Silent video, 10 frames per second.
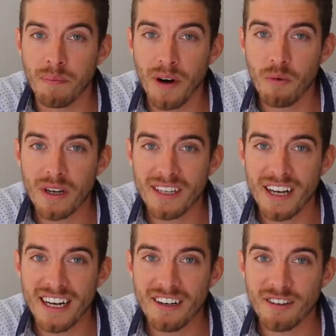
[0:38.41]
but with
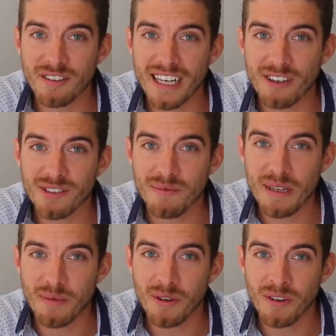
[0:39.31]
that 800,000
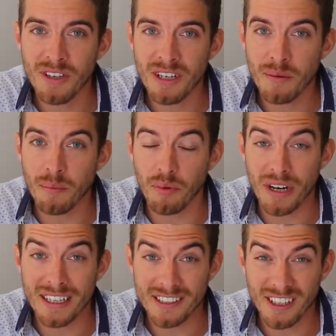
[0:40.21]
people,
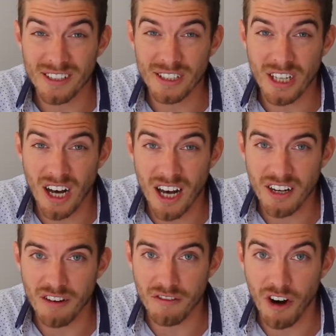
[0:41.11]
brings a
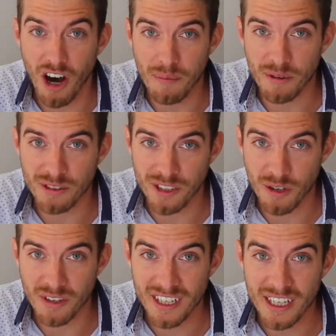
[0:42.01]
lot of
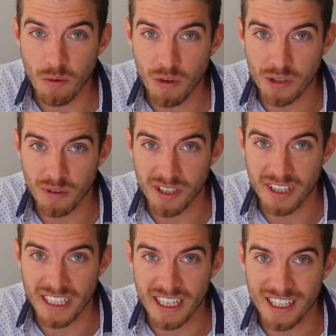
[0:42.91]
opportunity, which we're
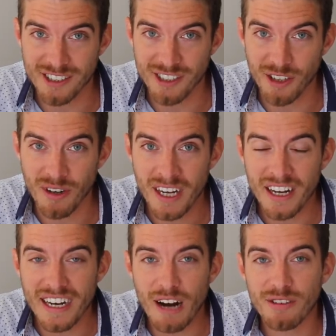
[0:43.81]
gonna get into.
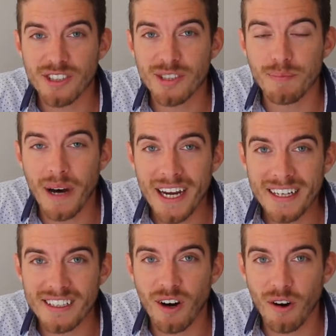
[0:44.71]
Now,
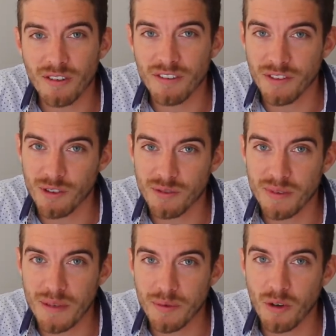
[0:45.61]
despite all of those
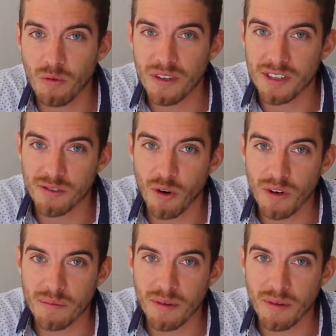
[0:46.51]
people with the growing